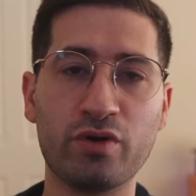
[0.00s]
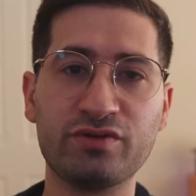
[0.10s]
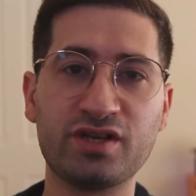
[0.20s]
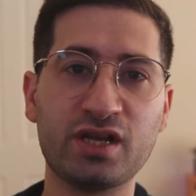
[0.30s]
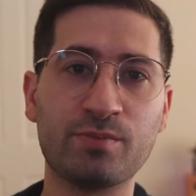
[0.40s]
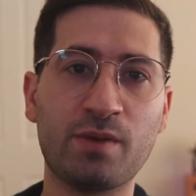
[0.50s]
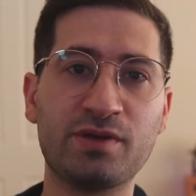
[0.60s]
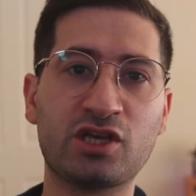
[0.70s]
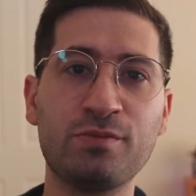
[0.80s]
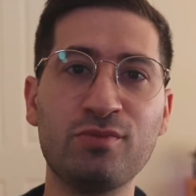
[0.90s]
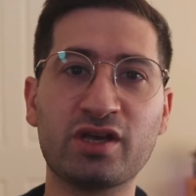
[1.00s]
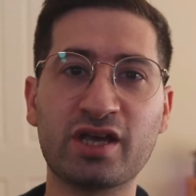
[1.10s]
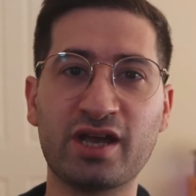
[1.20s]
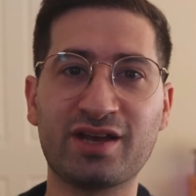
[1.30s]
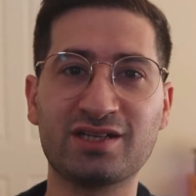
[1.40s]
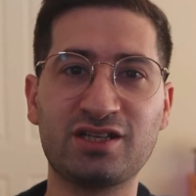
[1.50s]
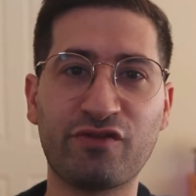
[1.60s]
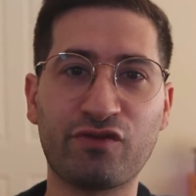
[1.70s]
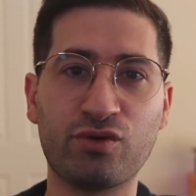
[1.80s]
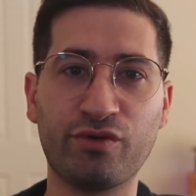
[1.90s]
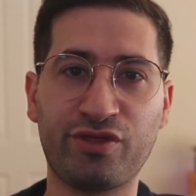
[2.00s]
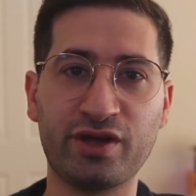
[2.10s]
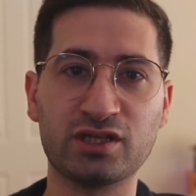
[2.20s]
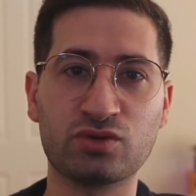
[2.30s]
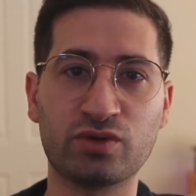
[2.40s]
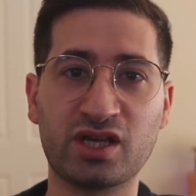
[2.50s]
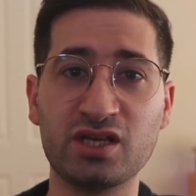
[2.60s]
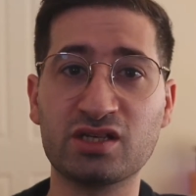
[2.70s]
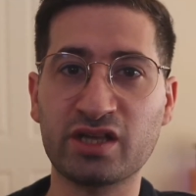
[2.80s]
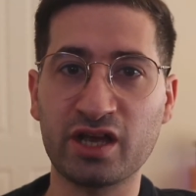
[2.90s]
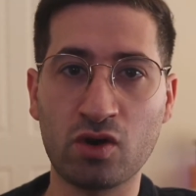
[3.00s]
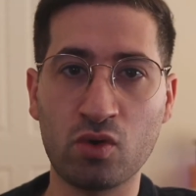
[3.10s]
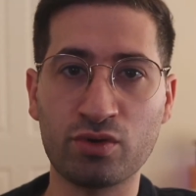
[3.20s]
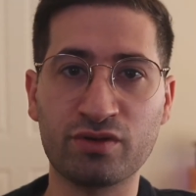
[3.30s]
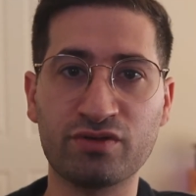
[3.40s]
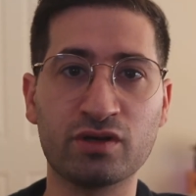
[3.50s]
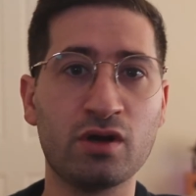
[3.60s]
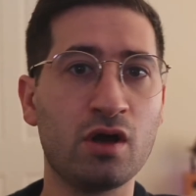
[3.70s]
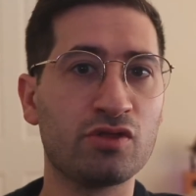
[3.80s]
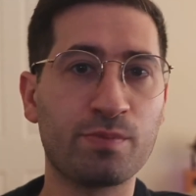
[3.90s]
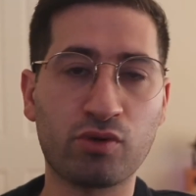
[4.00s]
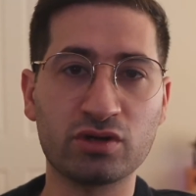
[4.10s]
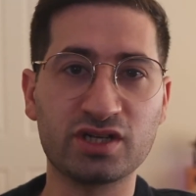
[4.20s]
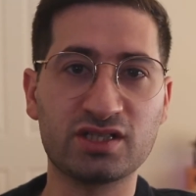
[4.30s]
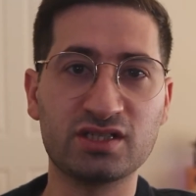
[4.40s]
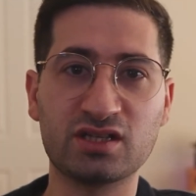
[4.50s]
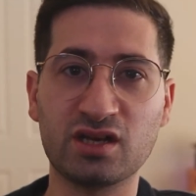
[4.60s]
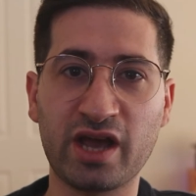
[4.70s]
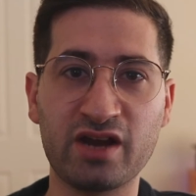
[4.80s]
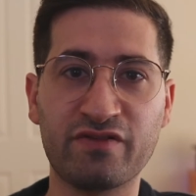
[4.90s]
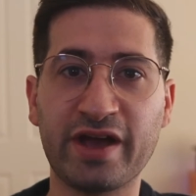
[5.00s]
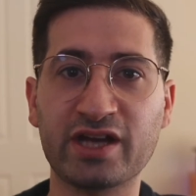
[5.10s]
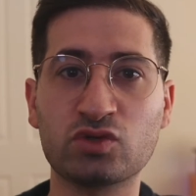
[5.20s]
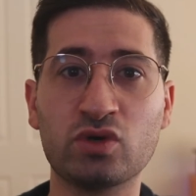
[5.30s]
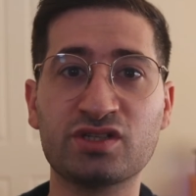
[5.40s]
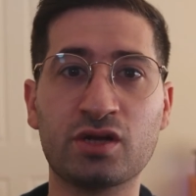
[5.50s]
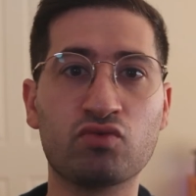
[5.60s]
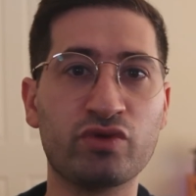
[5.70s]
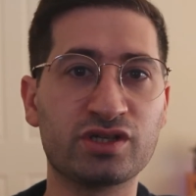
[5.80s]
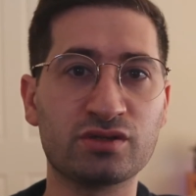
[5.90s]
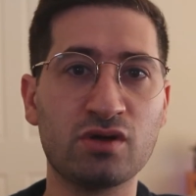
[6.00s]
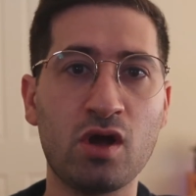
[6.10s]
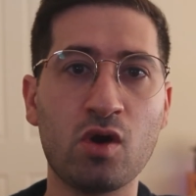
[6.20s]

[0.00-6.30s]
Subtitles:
Or indeed, it might be communicating that difficult thing to a key stakeholder that the project is delayed for XYZ reason.